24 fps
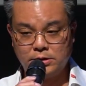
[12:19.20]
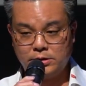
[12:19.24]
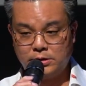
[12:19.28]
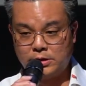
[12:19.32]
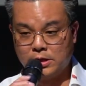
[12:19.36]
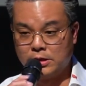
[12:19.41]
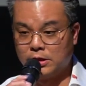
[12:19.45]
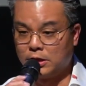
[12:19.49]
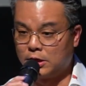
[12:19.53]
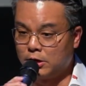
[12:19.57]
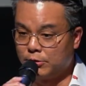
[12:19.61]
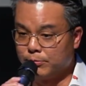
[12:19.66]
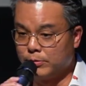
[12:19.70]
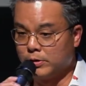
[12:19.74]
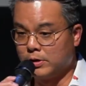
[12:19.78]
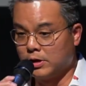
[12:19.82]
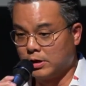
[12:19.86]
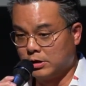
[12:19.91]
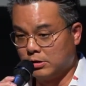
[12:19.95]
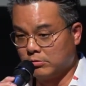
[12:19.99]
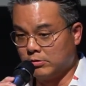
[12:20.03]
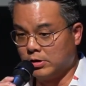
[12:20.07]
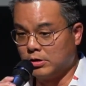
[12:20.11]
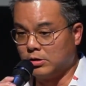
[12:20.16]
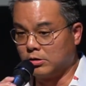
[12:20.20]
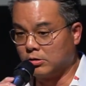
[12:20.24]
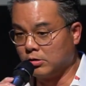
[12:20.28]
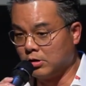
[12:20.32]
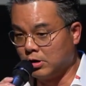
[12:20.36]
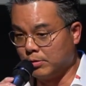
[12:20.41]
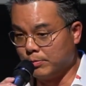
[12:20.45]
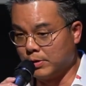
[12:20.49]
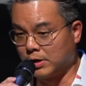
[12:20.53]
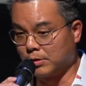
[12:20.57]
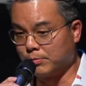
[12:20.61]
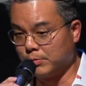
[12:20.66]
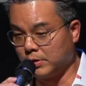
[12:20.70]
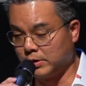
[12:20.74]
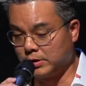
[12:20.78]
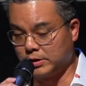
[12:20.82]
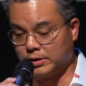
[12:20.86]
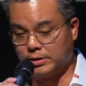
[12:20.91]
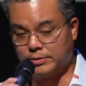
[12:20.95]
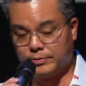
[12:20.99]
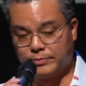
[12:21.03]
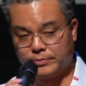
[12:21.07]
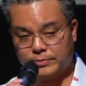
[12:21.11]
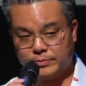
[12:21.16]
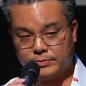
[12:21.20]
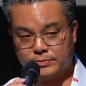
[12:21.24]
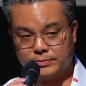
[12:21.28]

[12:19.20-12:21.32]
then the government had the right to claw back money.